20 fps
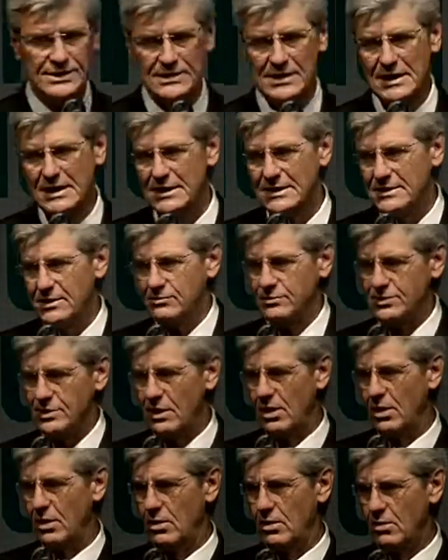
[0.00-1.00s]
And there was
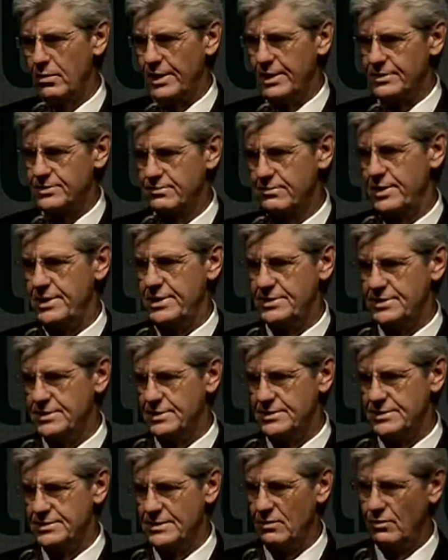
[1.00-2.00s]
always
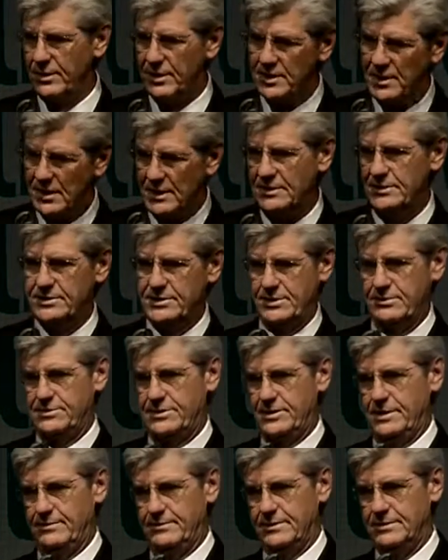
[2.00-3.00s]
reasons that we couldn't do
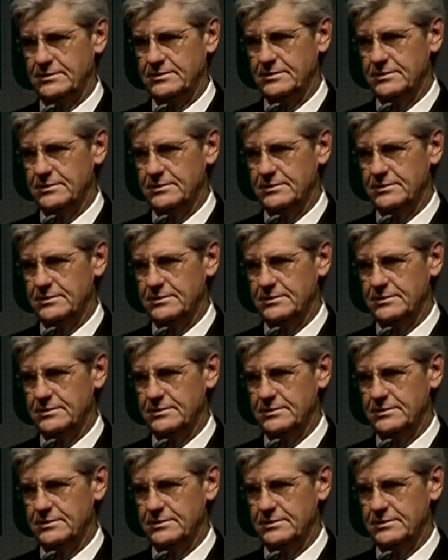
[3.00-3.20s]
something.